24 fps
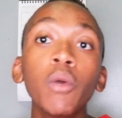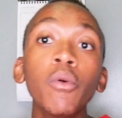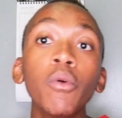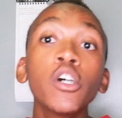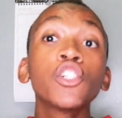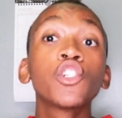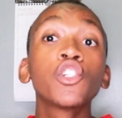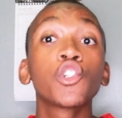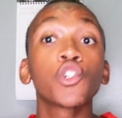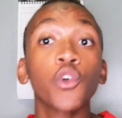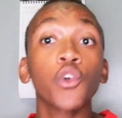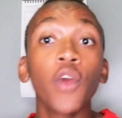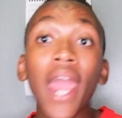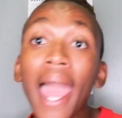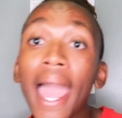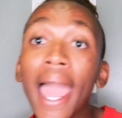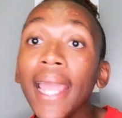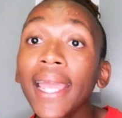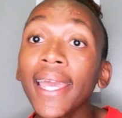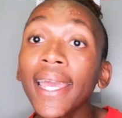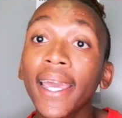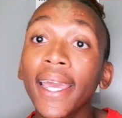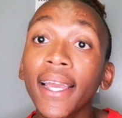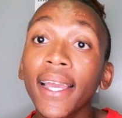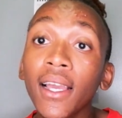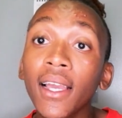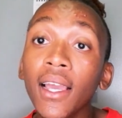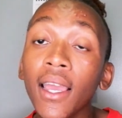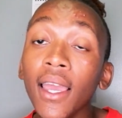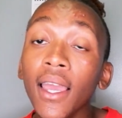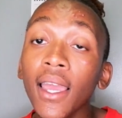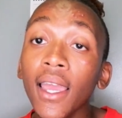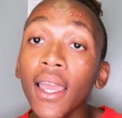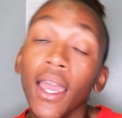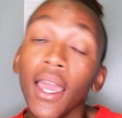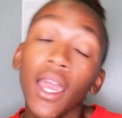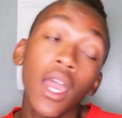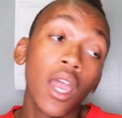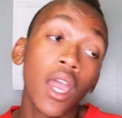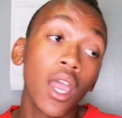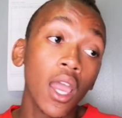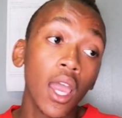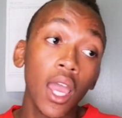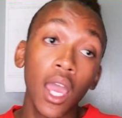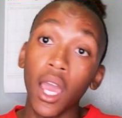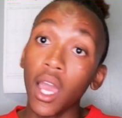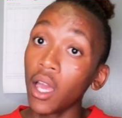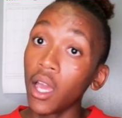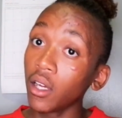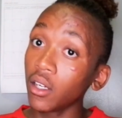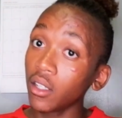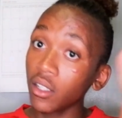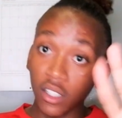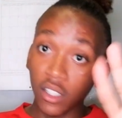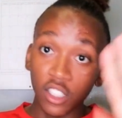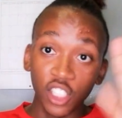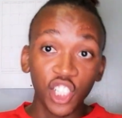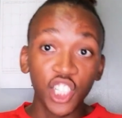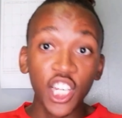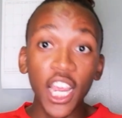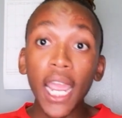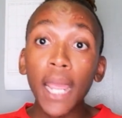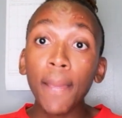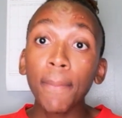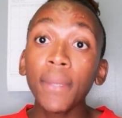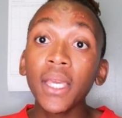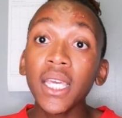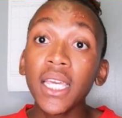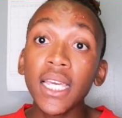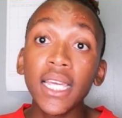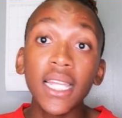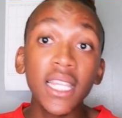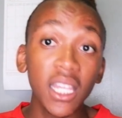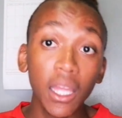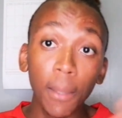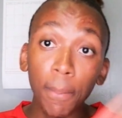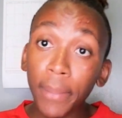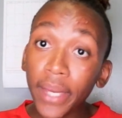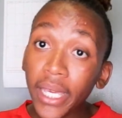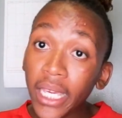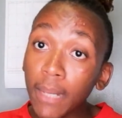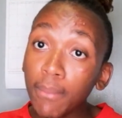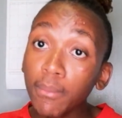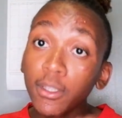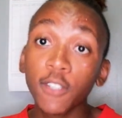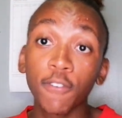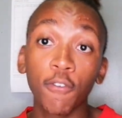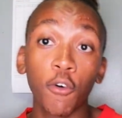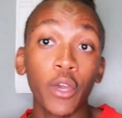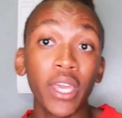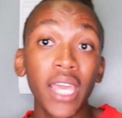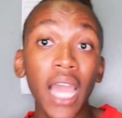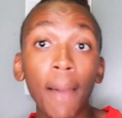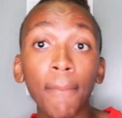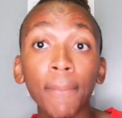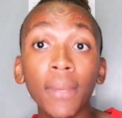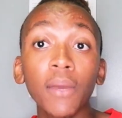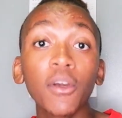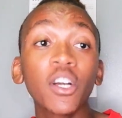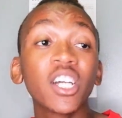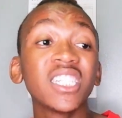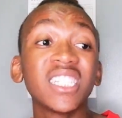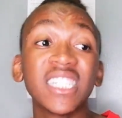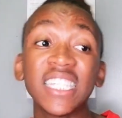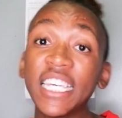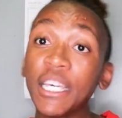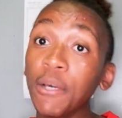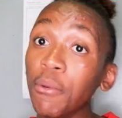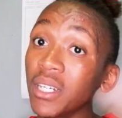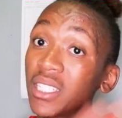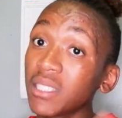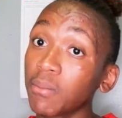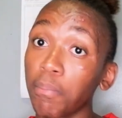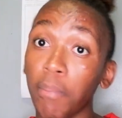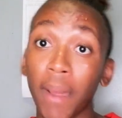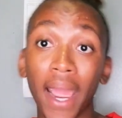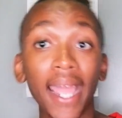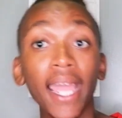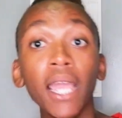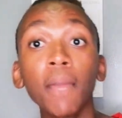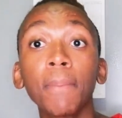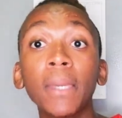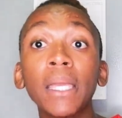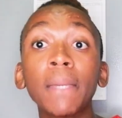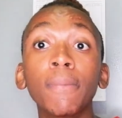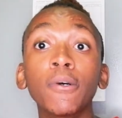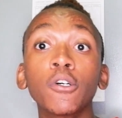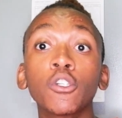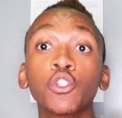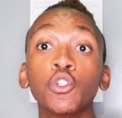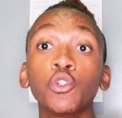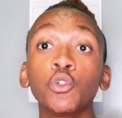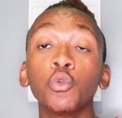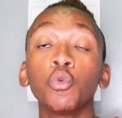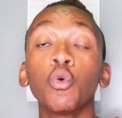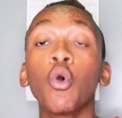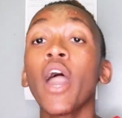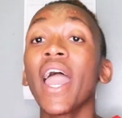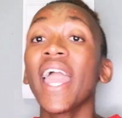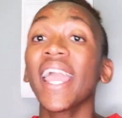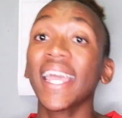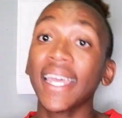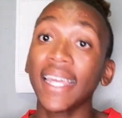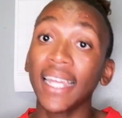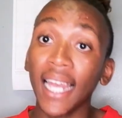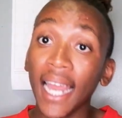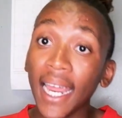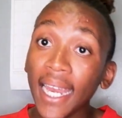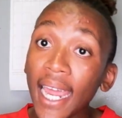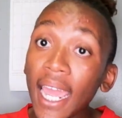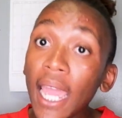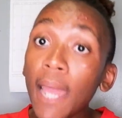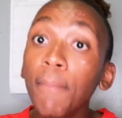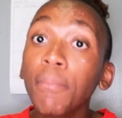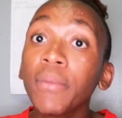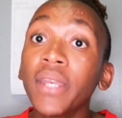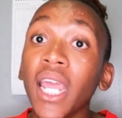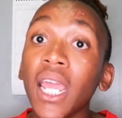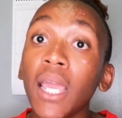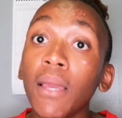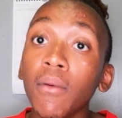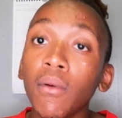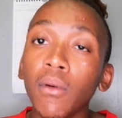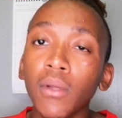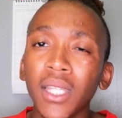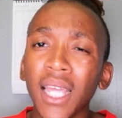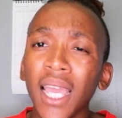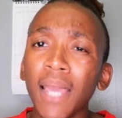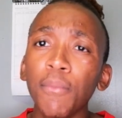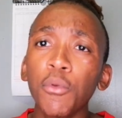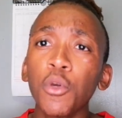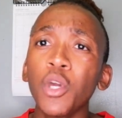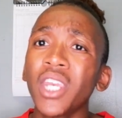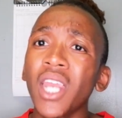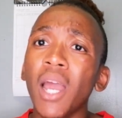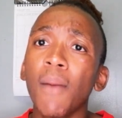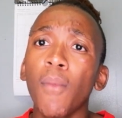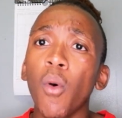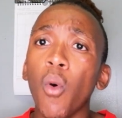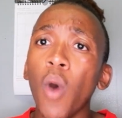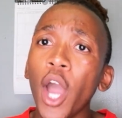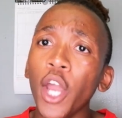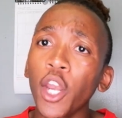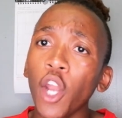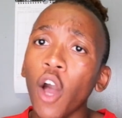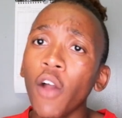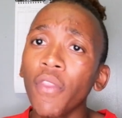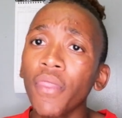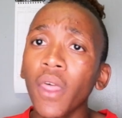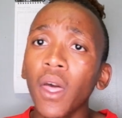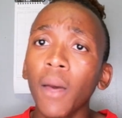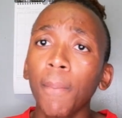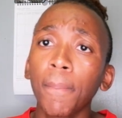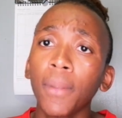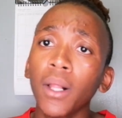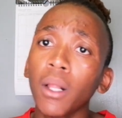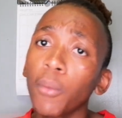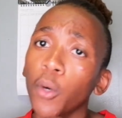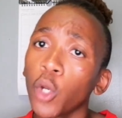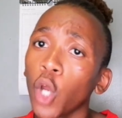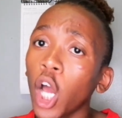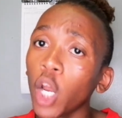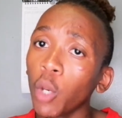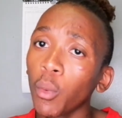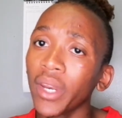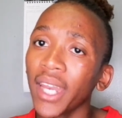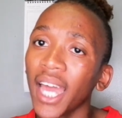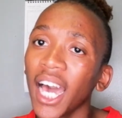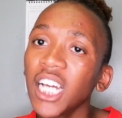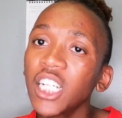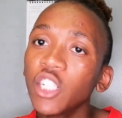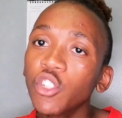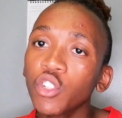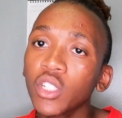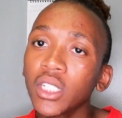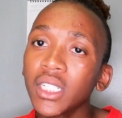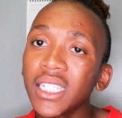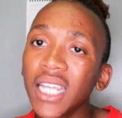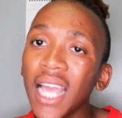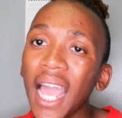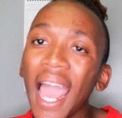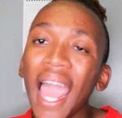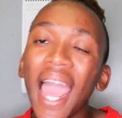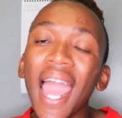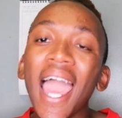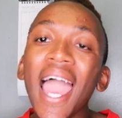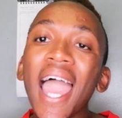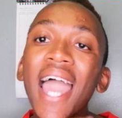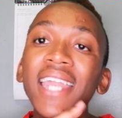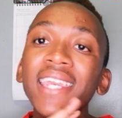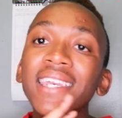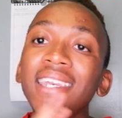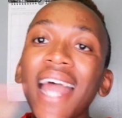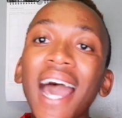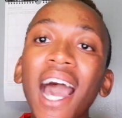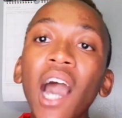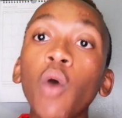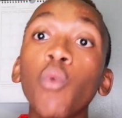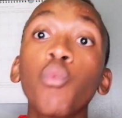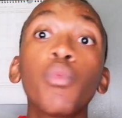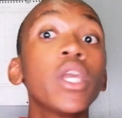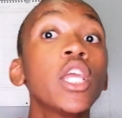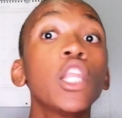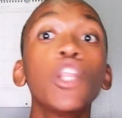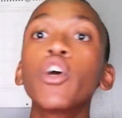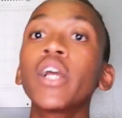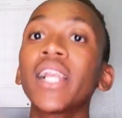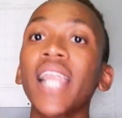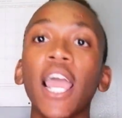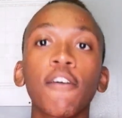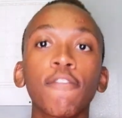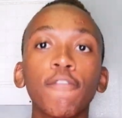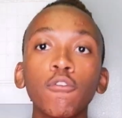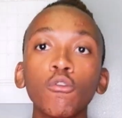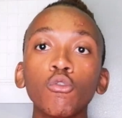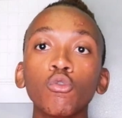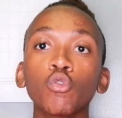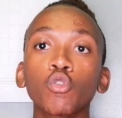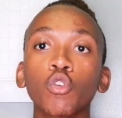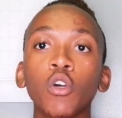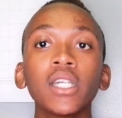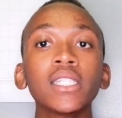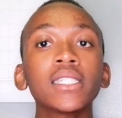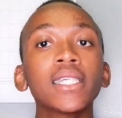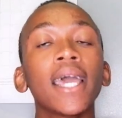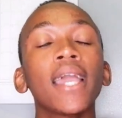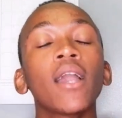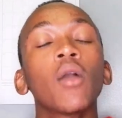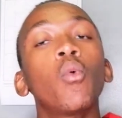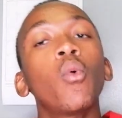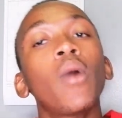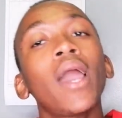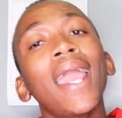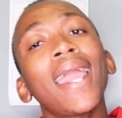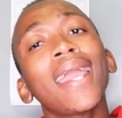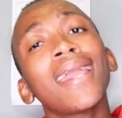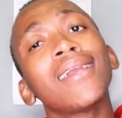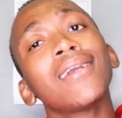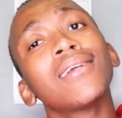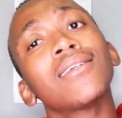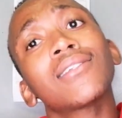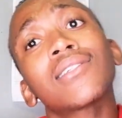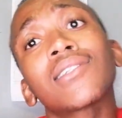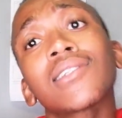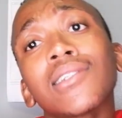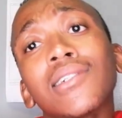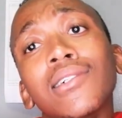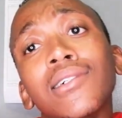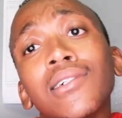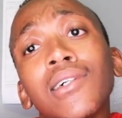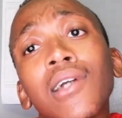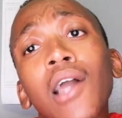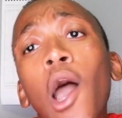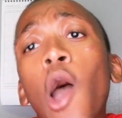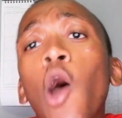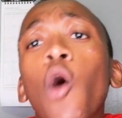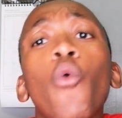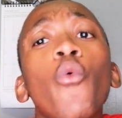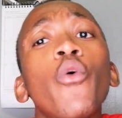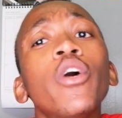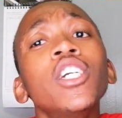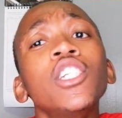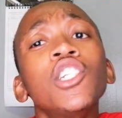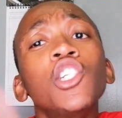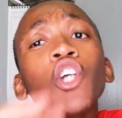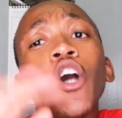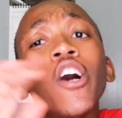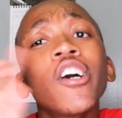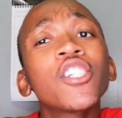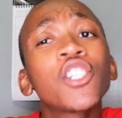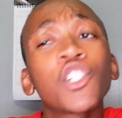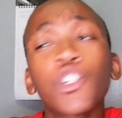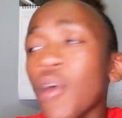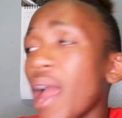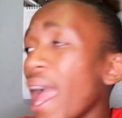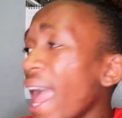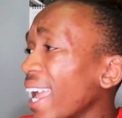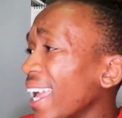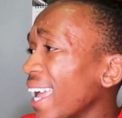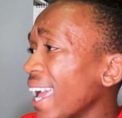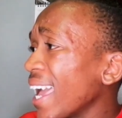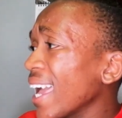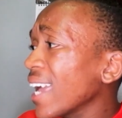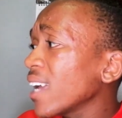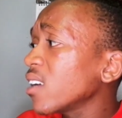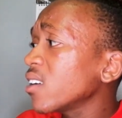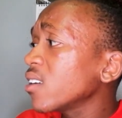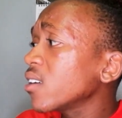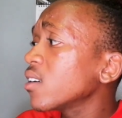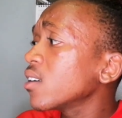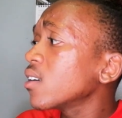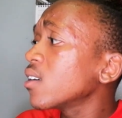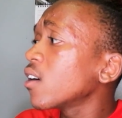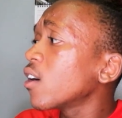were dragging JB, the Beebs, for Yummy because he was begging people to let him debut at #1 on the Billboard Hot 100, and now we look like fools. Cause it's like, wait, weren't y'all dragging